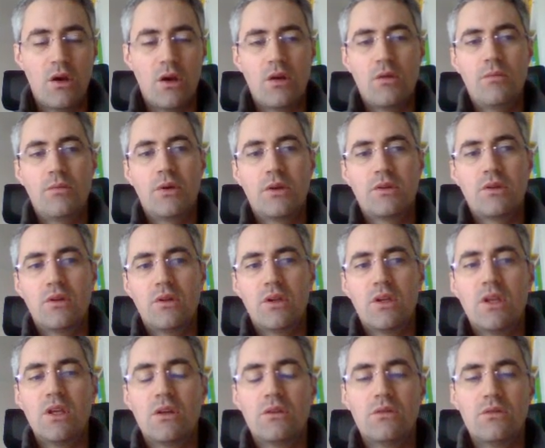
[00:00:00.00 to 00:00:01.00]

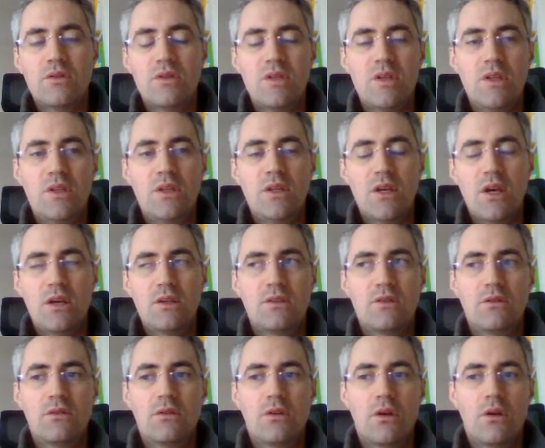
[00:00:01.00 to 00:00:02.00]
button here the CTI,
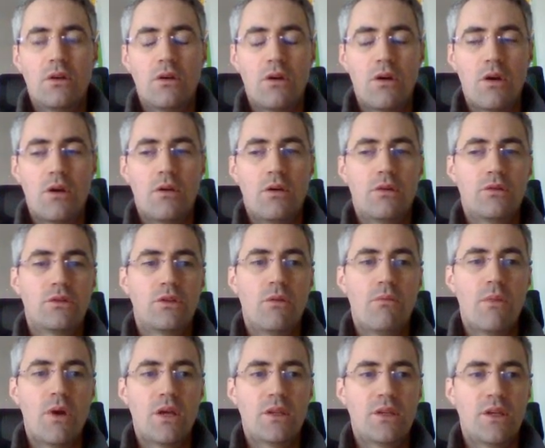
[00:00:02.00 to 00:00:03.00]
it's gonna
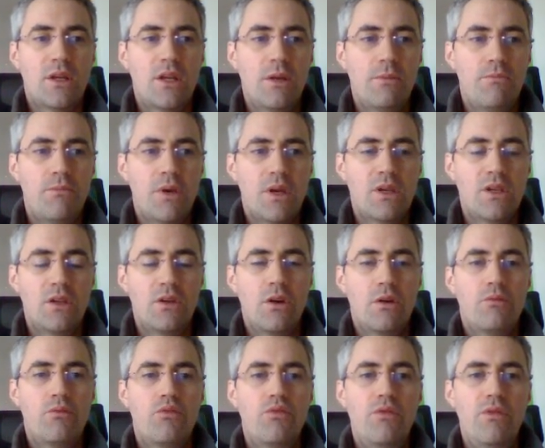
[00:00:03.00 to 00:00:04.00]
automatically pick it
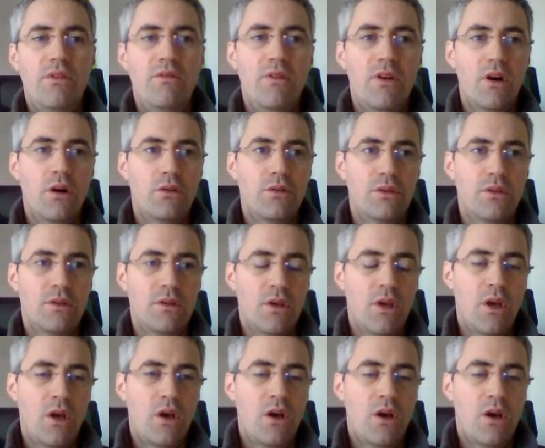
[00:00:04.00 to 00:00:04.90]
up without